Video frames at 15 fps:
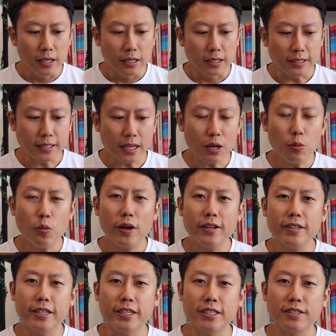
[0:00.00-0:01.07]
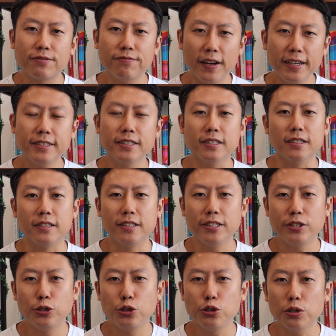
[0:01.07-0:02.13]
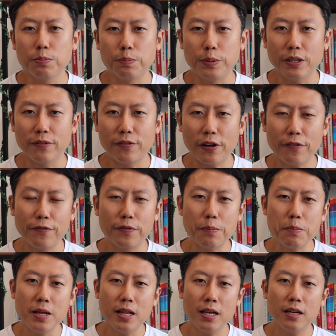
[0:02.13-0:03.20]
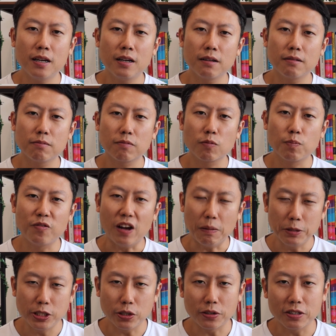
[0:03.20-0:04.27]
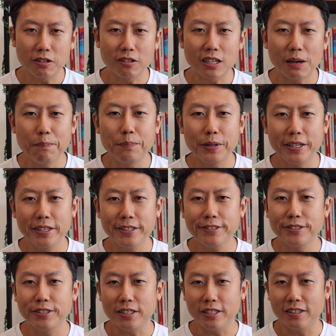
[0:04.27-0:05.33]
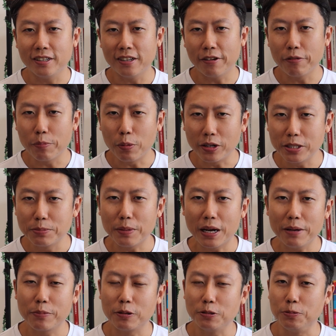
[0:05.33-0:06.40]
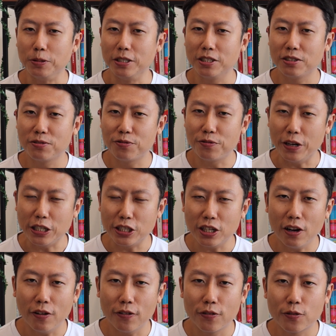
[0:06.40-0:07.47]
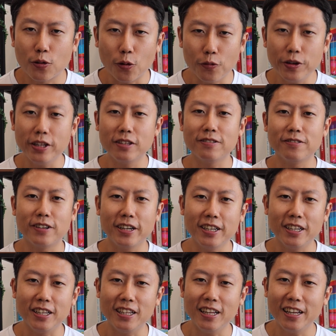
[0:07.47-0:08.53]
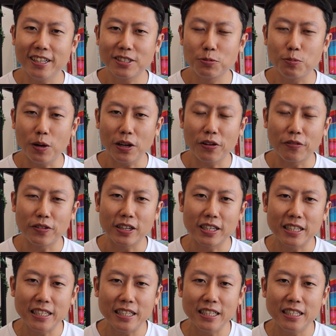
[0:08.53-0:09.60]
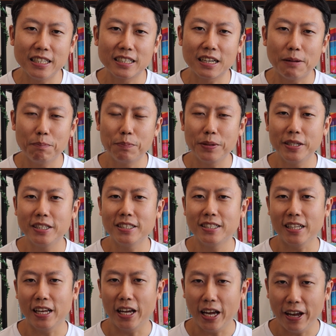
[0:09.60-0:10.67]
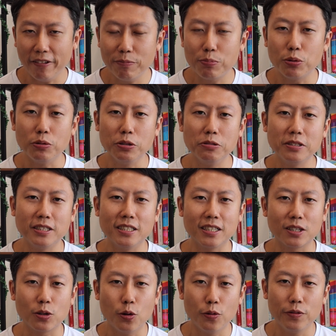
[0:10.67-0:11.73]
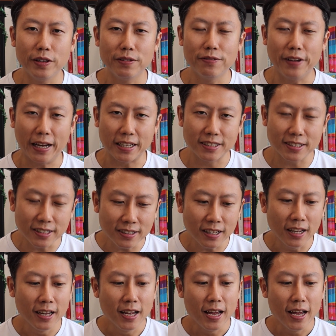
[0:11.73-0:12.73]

The second one is Pfizer. This should be a very familiar pharmaceutical companies in everybody's mind because we're just fresh out of COVID, right? It is one of the key companies that have produced the COVID vaccine.